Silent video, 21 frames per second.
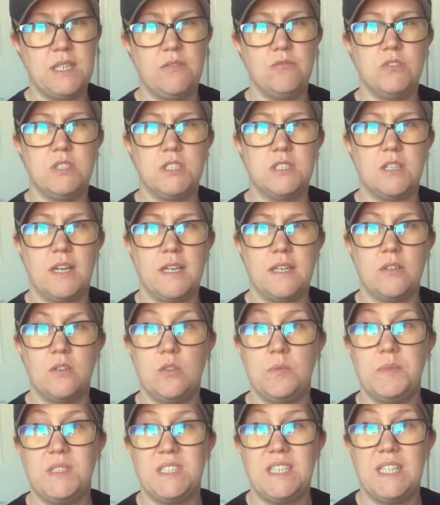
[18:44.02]

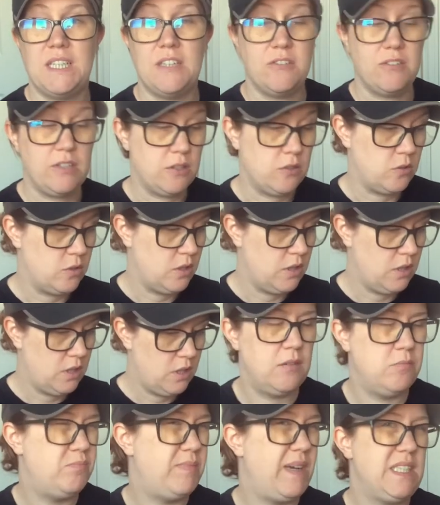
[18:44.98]
recycled material.
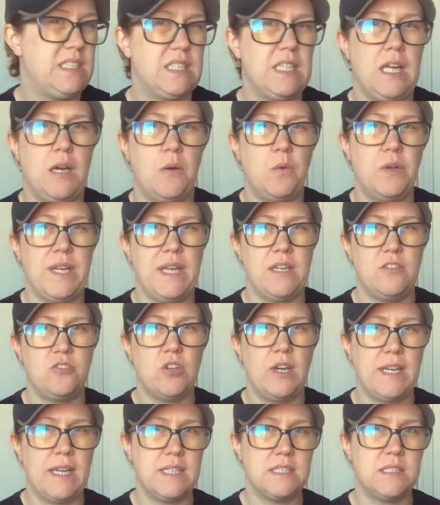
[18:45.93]
Basically, I want to
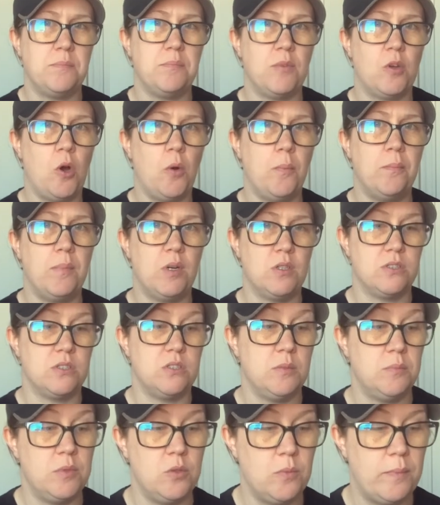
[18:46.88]
try and get some
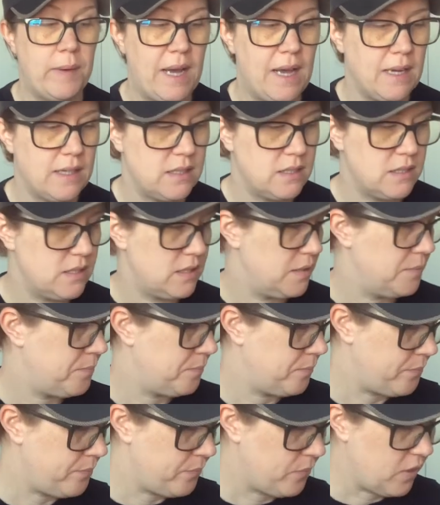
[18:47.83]
compostable bags.
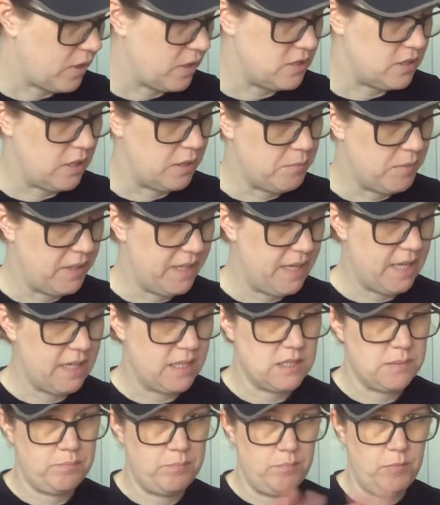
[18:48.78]
So my
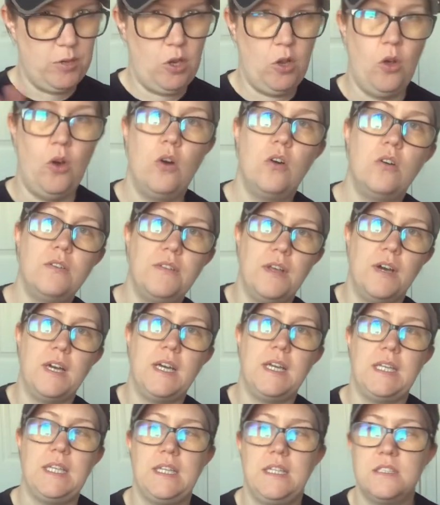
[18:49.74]
next lot that
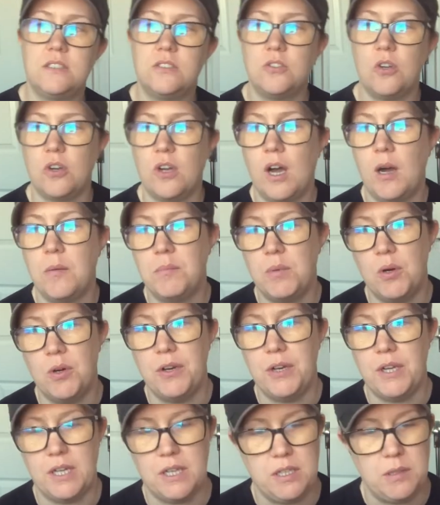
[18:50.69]
I stock up
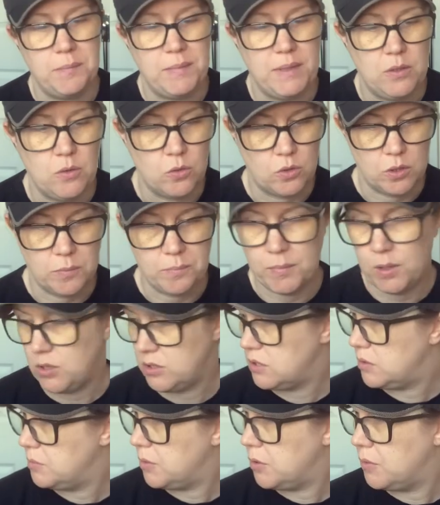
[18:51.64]
on are going to be all
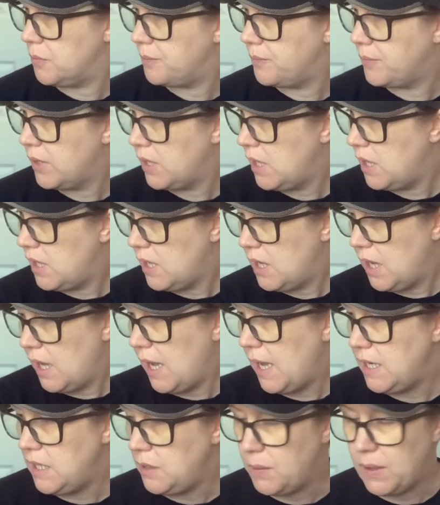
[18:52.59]
compostable.
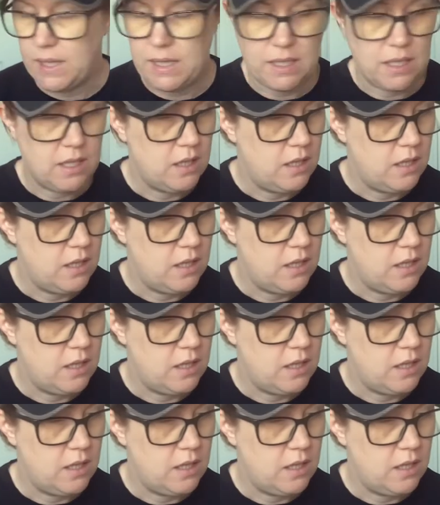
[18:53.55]
Anyway,